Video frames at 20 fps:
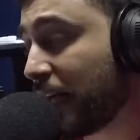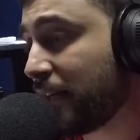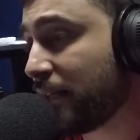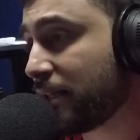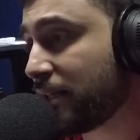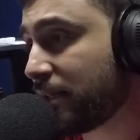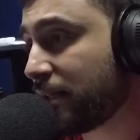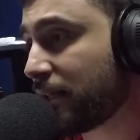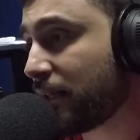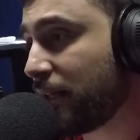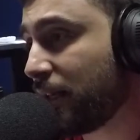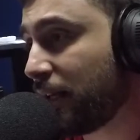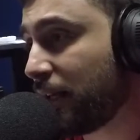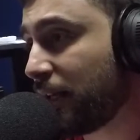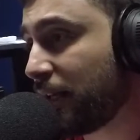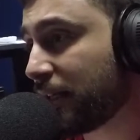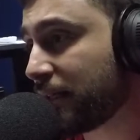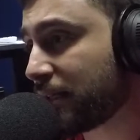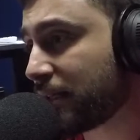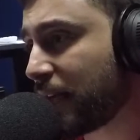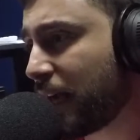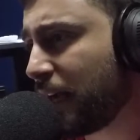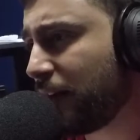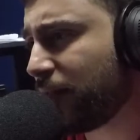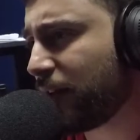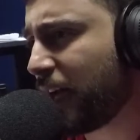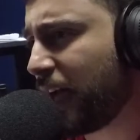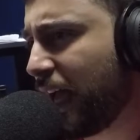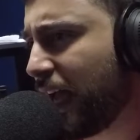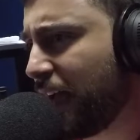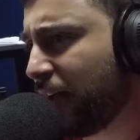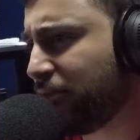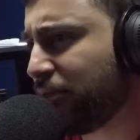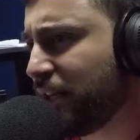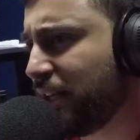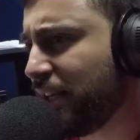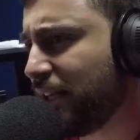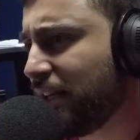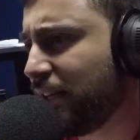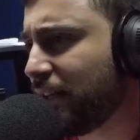is kind of a
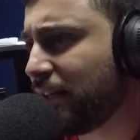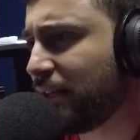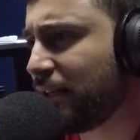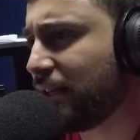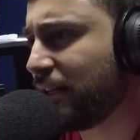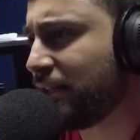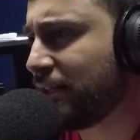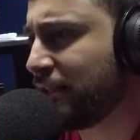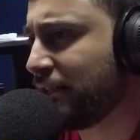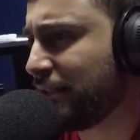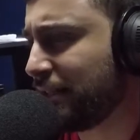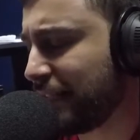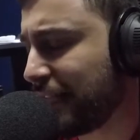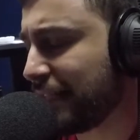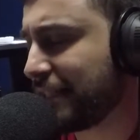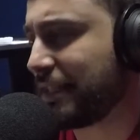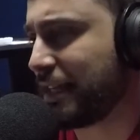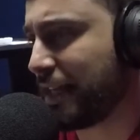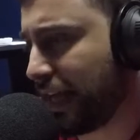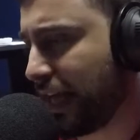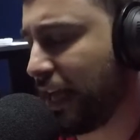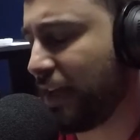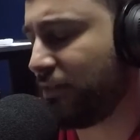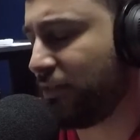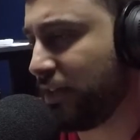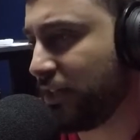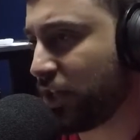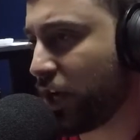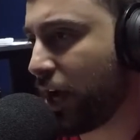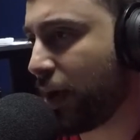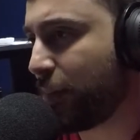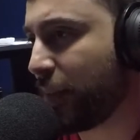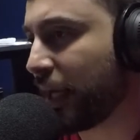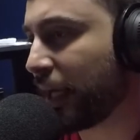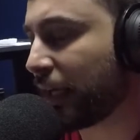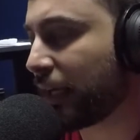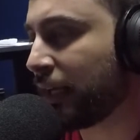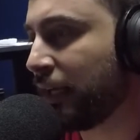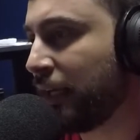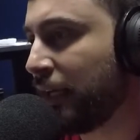heavy. That's a heavy
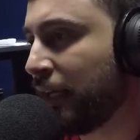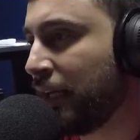topic.